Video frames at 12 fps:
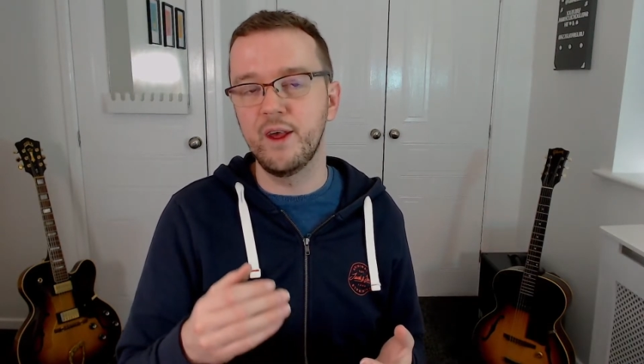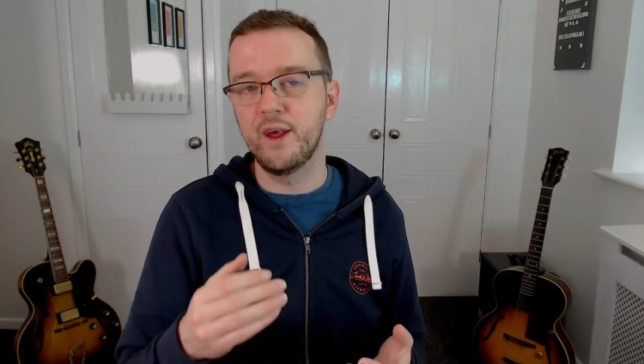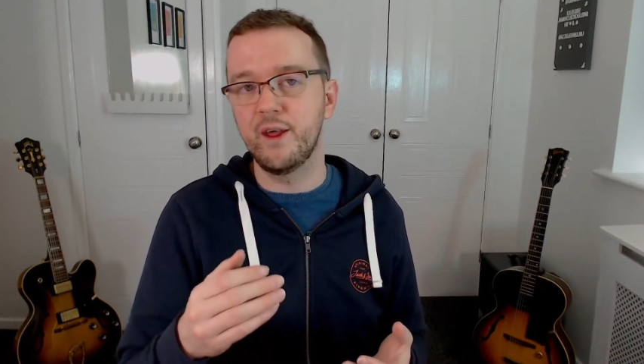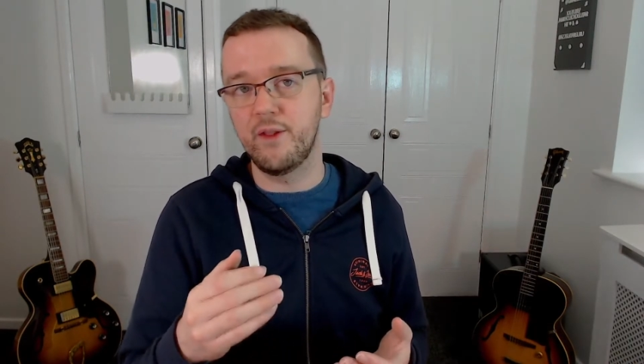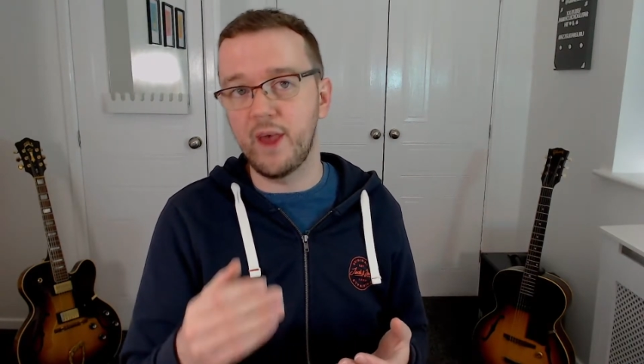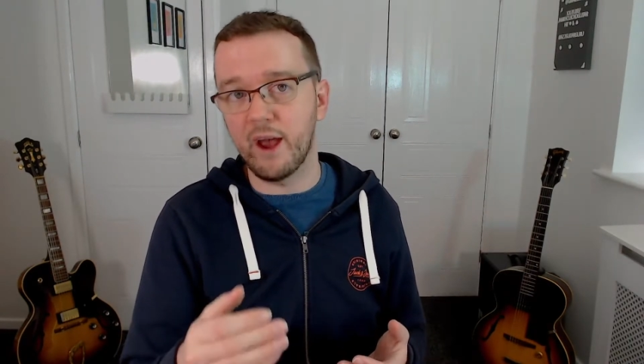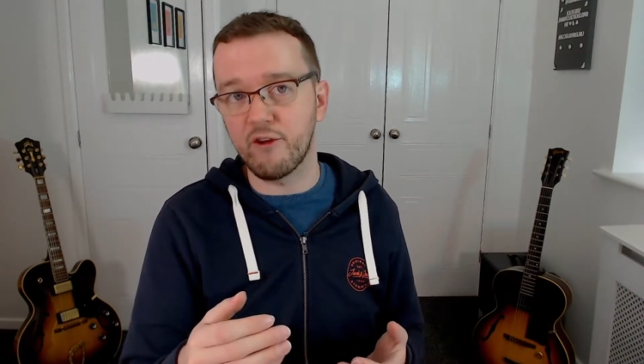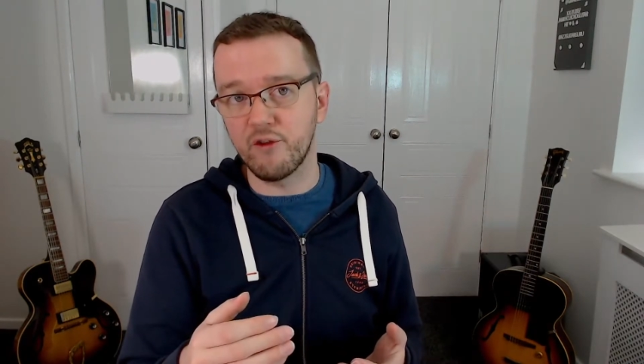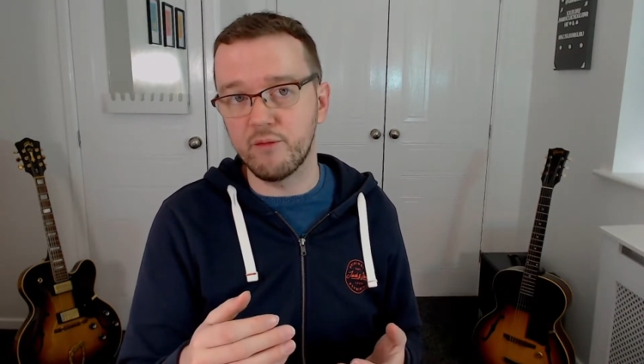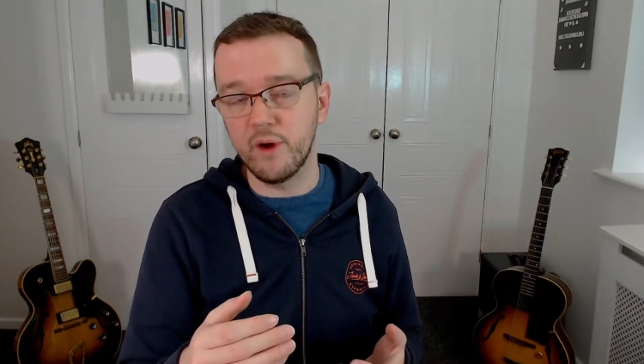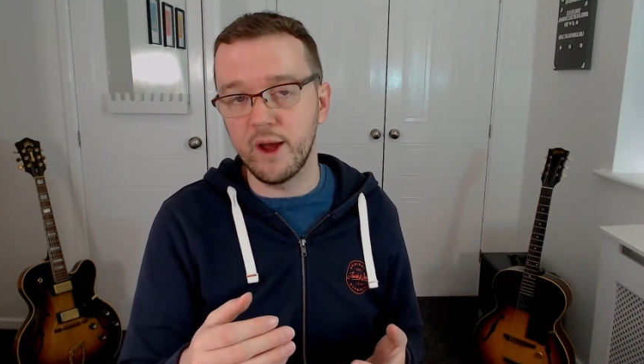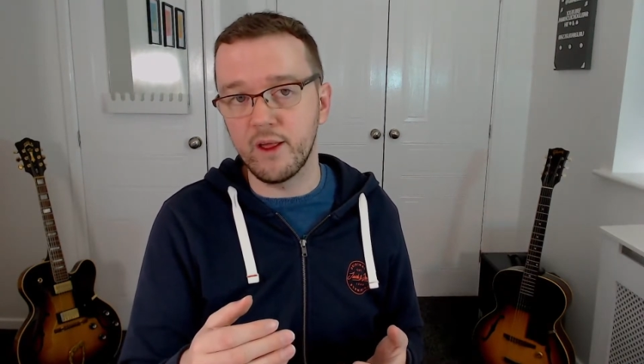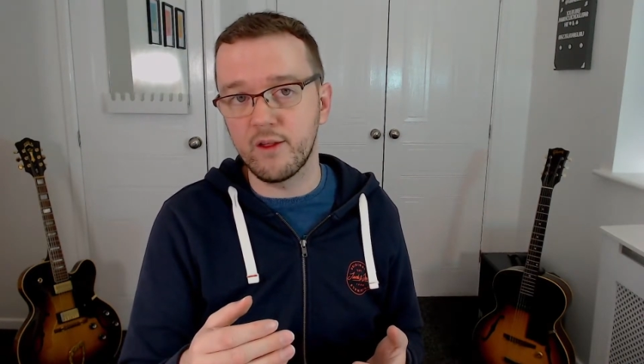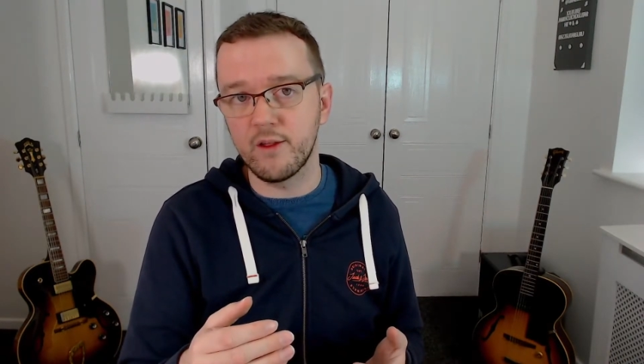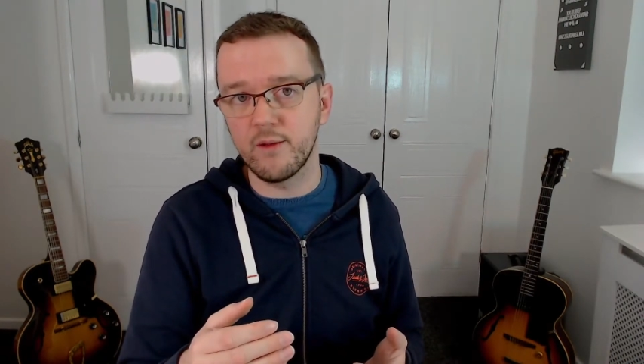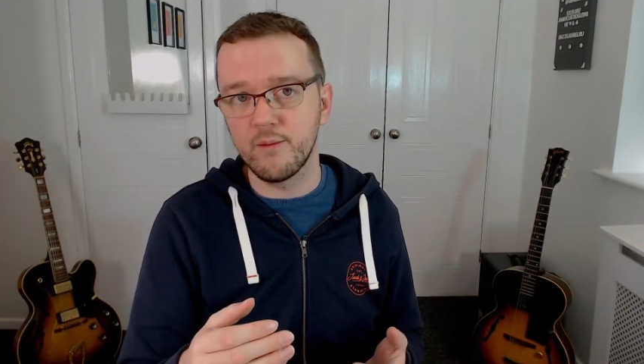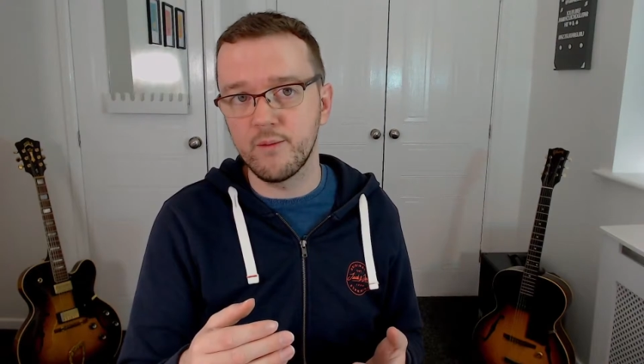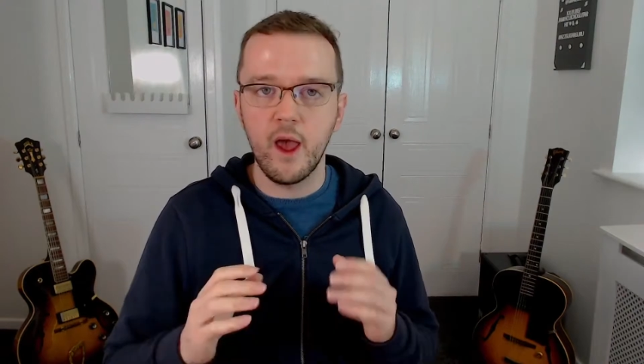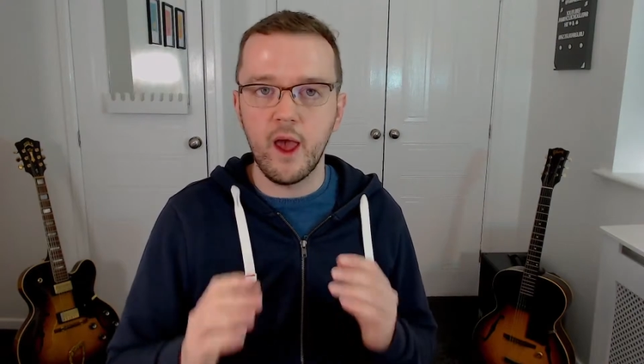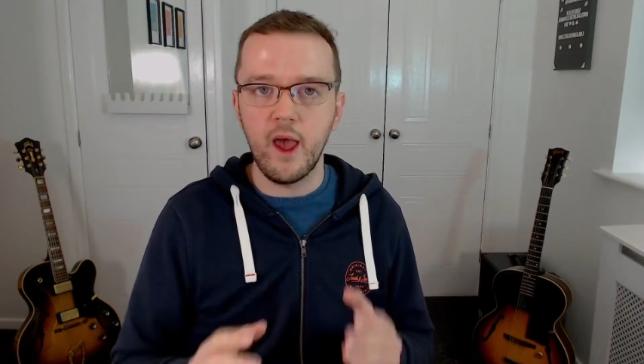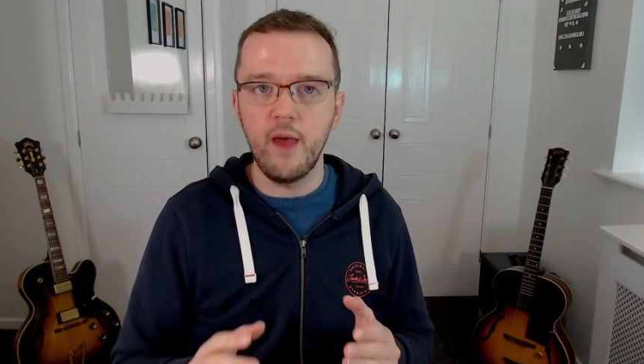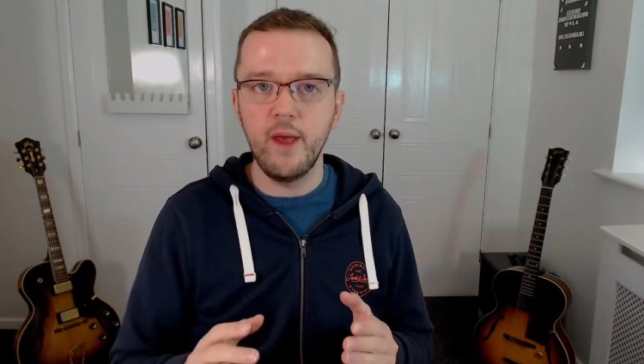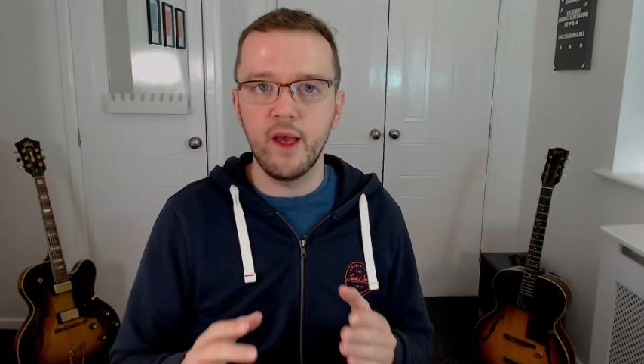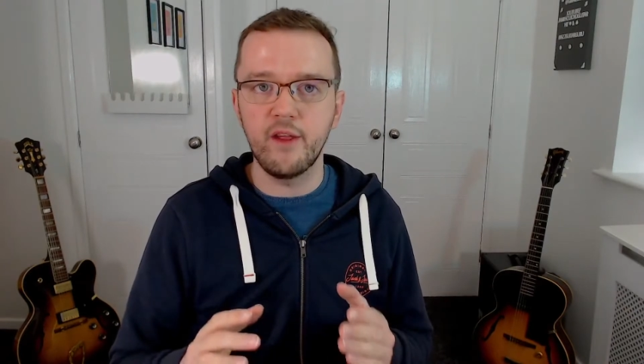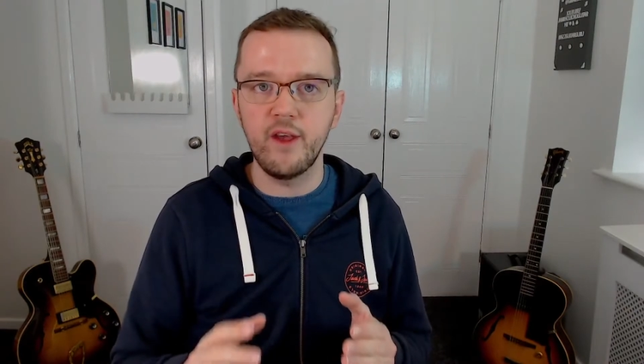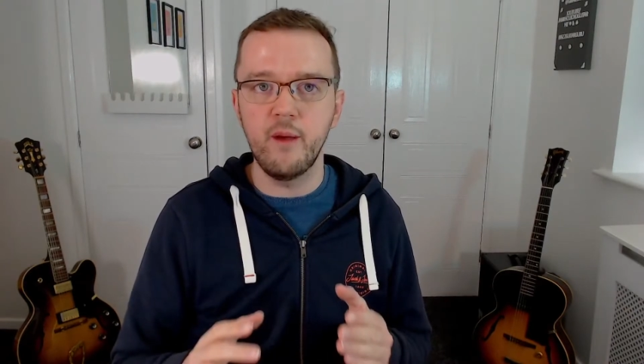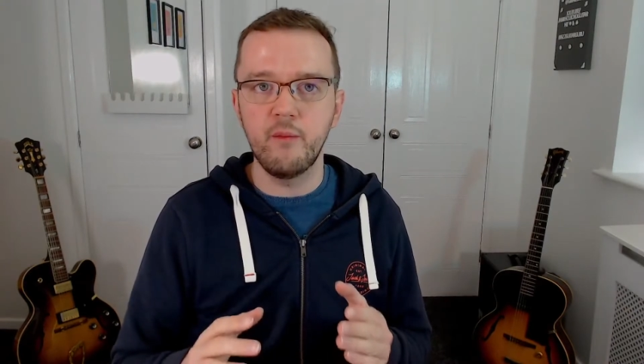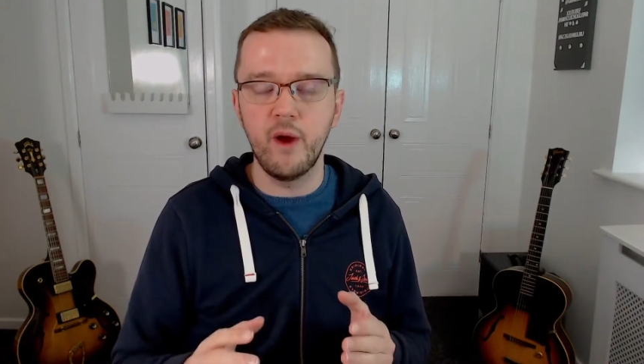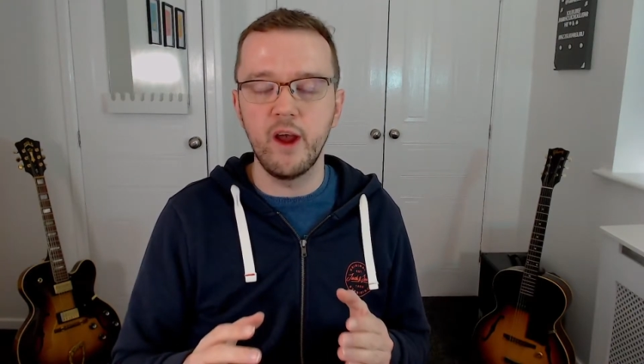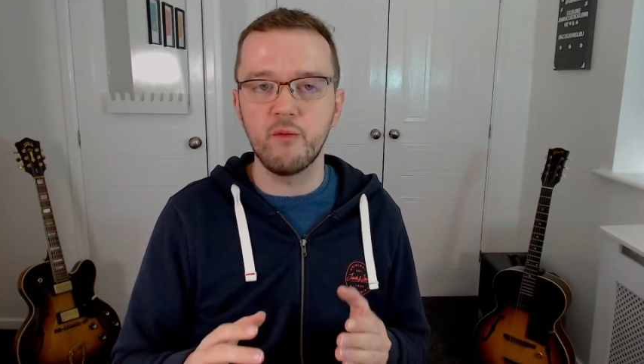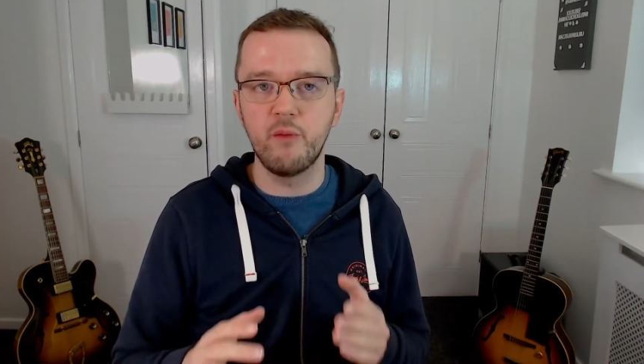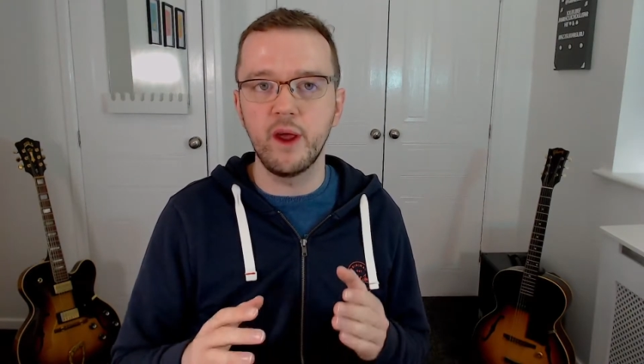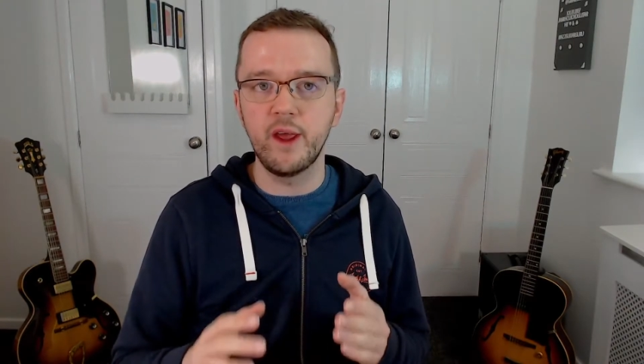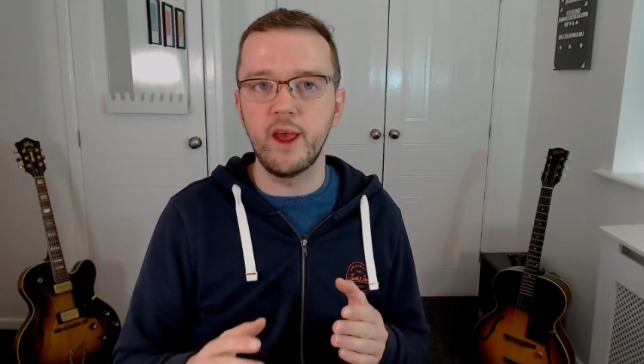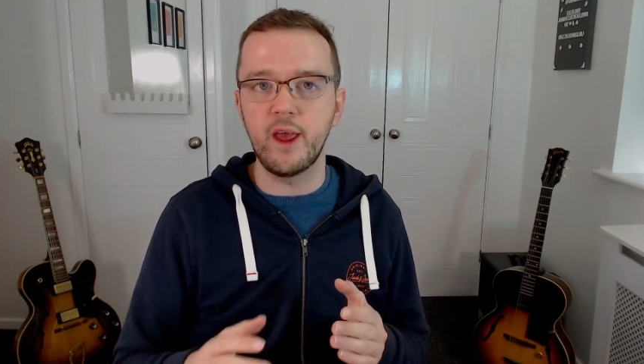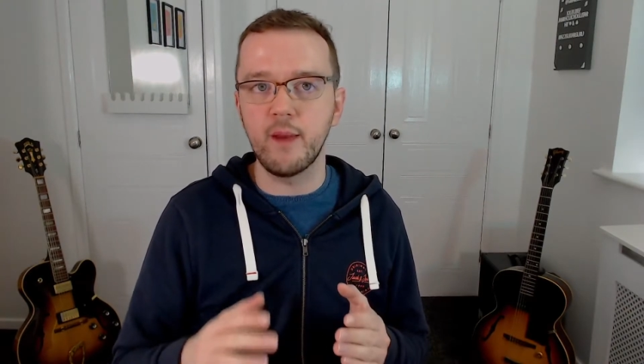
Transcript: the extra price. In that same price bracket,